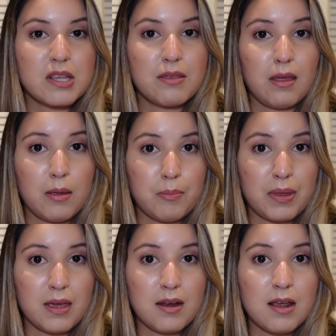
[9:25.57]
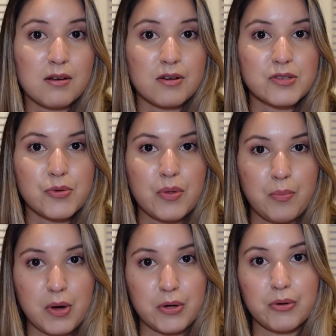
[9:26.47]
in the Ebene and also the
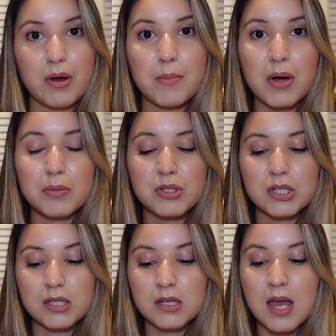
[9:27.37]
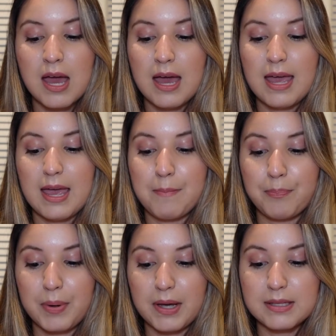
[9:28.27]
monogram option,
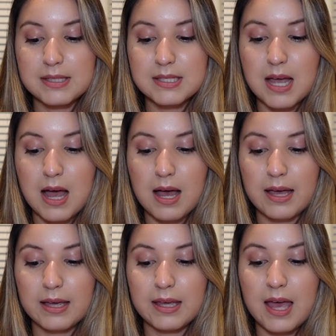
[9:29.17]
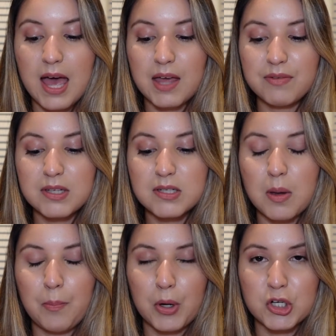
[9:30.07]
but I haven't
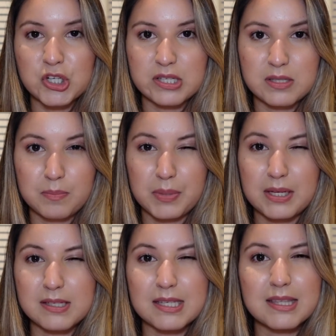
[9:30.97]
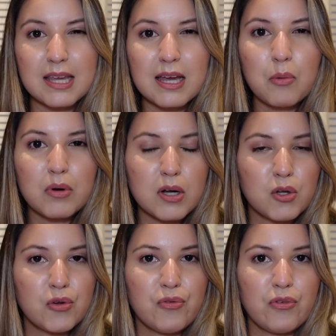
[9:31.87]
purchased because I think I want to
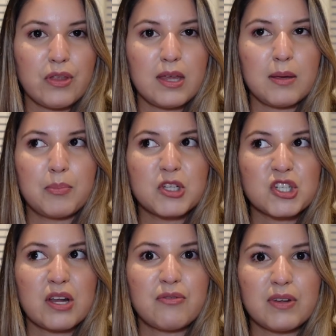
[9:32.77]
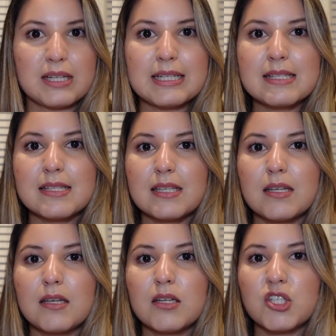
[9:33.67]
look for the Pochette
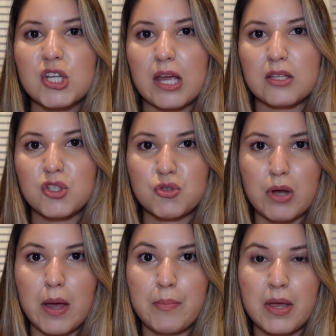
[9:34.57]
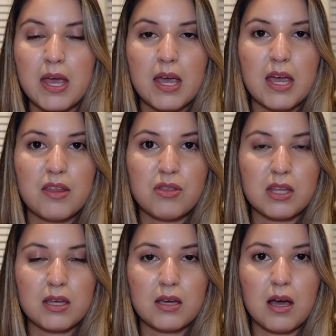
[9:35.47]
Felici chain strap in
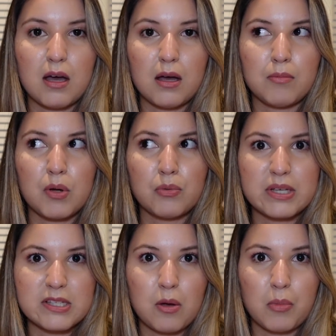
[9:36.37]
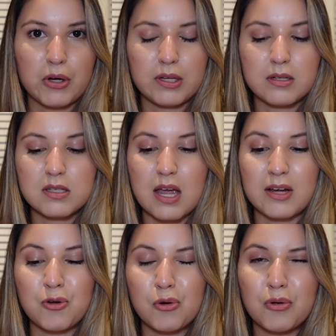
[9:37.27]
the resale market. I
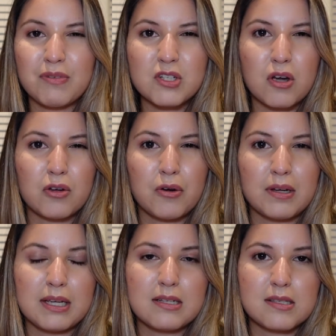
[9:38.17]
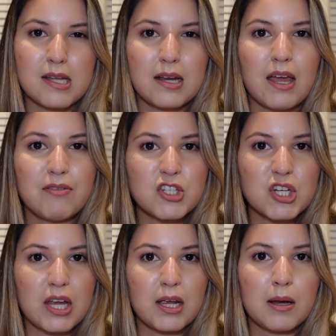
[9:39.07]
know Louis Vuitton currently does not have a
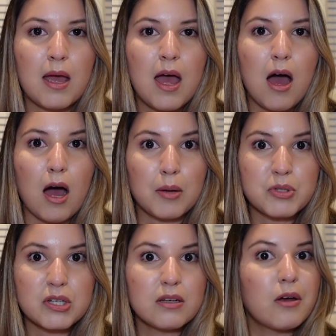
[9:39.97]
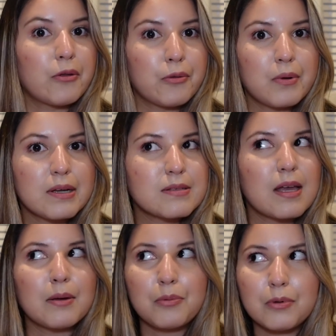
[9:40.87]
chain option, otherwise
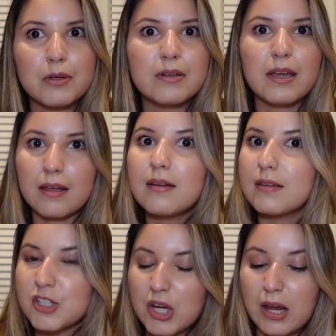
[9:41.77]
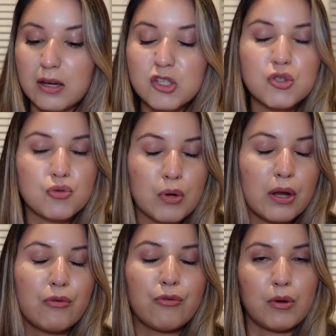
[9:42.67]
I would get the chain
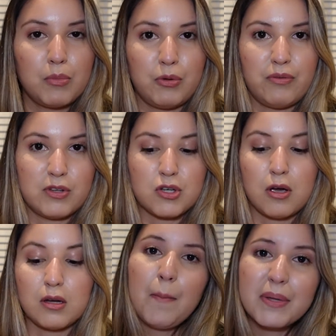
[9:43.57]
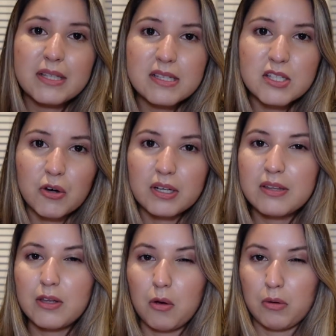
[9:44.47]
straight from Louis Vuitton, but this is currently
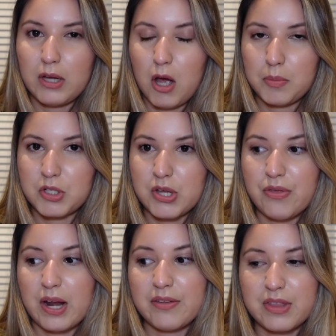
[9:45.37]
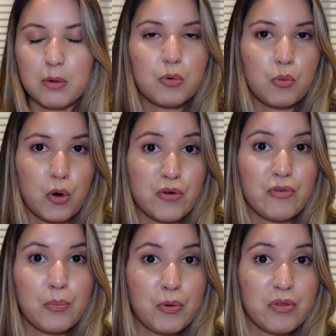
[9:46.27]
the only option that I think would work
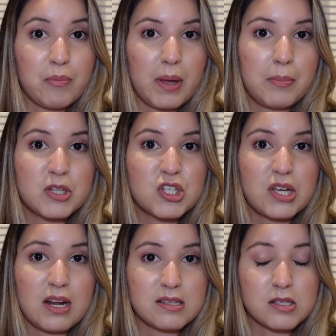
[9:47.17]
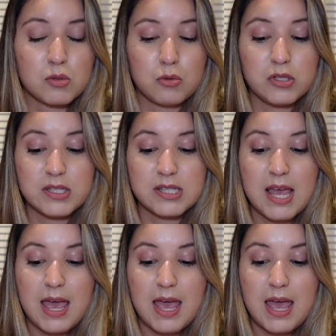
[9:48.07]
for both of my Pochette accessories,